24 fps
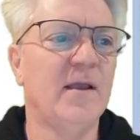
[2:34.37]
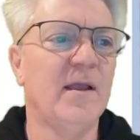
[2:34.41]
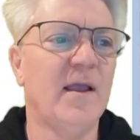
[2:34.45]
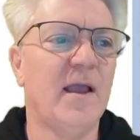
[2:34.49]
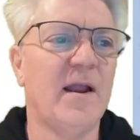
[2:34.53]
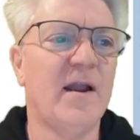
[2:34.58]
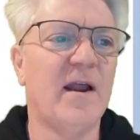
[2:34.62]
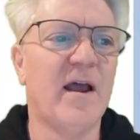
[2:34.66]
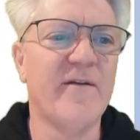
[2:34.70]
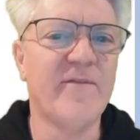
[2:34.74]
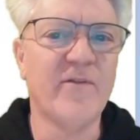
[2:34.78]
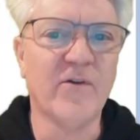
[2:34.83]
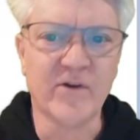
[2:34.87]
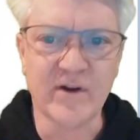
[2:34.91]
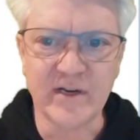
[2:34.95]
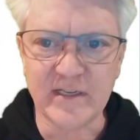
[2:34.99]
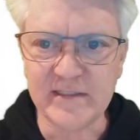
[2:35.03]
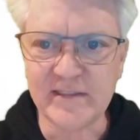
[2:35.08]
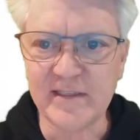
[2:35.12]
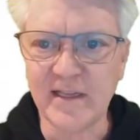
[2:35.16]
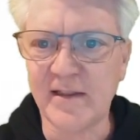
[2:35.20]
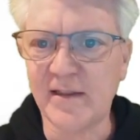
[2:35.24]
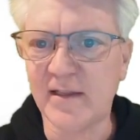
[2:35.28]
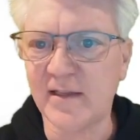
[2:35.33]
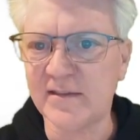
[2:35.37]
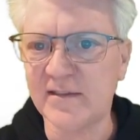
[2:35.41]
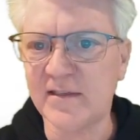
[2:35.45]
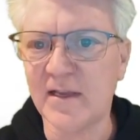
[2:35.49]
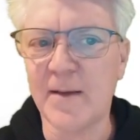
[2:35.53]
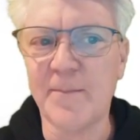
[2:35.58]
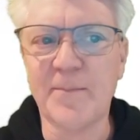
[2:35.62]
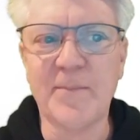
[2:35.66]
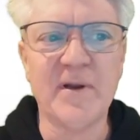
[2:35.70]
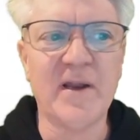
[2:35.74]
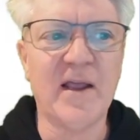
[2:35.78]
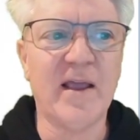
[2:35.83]
And I've already set this
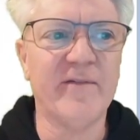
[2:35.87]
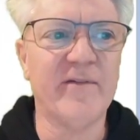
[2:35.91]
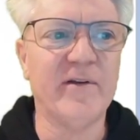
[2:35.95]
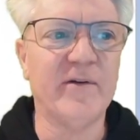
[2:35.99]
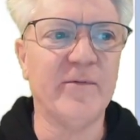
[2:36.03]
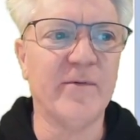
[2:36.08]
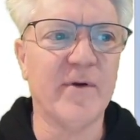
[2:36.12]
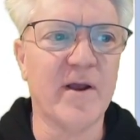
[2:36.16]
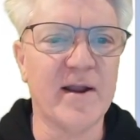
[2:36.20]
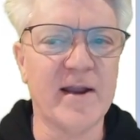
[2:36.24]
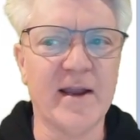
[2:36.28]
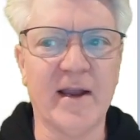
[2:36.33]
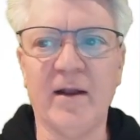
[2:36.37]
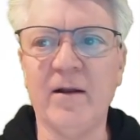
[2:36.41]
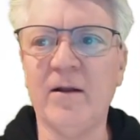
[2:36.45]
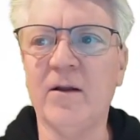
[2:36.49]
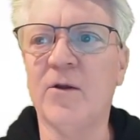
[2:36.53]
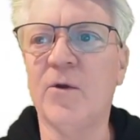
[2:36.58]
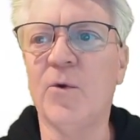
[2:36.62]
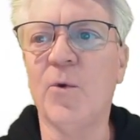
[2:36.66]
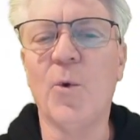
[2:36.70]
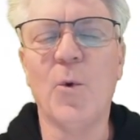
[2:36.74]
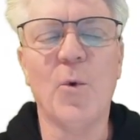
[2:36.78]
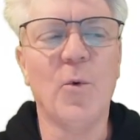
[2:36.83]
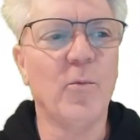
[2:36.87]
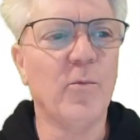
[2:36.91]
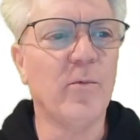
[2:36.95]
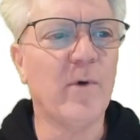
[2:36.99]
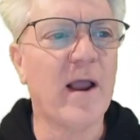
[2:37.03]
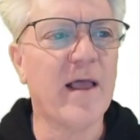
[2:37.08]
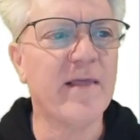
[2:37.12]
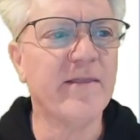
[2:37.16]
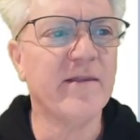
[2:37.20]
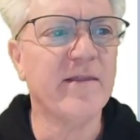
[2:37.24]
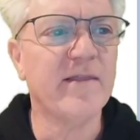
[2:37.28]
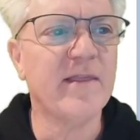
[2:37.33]
up and have it running.
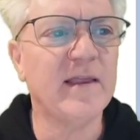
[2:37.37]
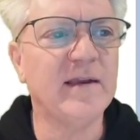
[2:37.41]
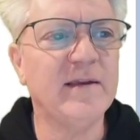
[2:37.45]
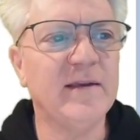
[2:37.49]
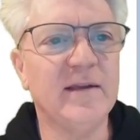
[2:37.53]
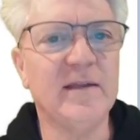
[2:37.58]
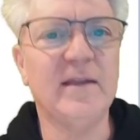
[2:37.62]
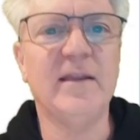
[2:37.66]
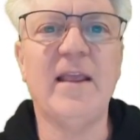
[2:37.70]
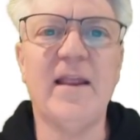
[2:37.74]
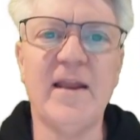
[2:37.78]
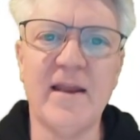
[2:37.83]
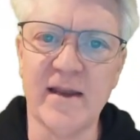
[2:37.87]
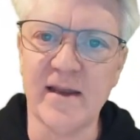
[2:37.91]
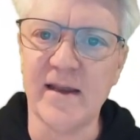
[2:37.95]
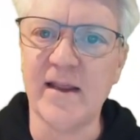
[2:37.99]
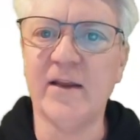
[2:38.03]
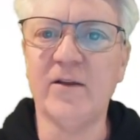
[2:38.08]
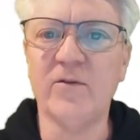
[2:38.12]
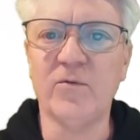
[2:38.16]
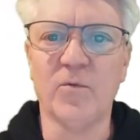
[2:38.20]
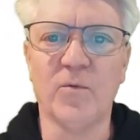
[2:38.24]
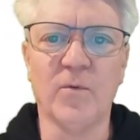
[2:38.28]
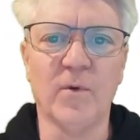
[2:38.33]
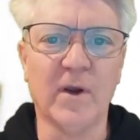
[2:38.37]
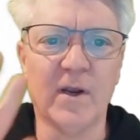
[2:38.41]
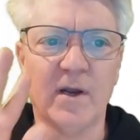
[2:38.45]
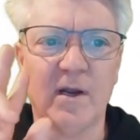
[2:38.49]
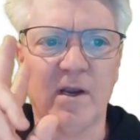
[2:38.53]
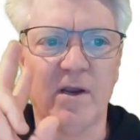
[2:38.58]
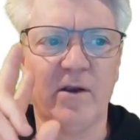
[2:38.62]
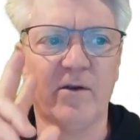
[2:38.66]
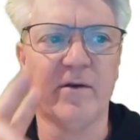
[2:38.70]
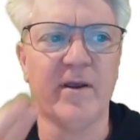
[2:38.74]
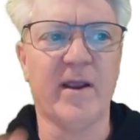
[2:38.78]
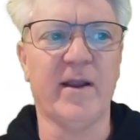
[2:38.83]
Rather than deleting it, we're going
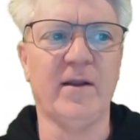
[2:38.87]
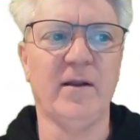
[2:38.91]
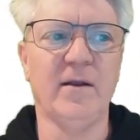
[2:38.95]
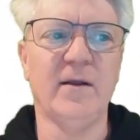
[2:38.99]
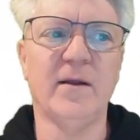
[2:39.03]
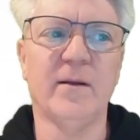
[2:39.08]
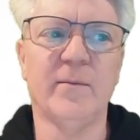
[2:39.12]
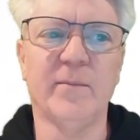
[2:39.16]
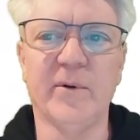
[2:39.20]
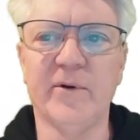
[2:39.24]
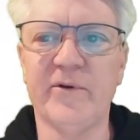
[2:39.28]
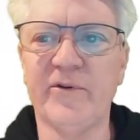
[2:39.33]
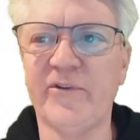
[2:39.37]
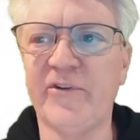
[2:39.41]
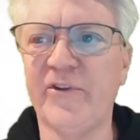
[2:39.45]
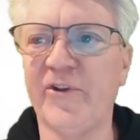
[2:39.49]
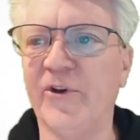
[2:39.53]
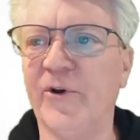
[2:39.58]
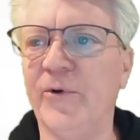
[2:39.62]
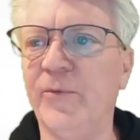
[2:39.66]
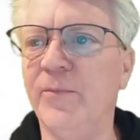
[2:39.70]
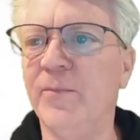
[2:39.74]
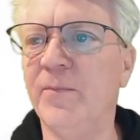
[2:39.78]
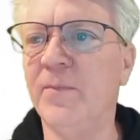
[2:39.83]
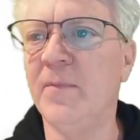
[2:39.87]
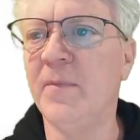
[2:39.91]
to create number 2.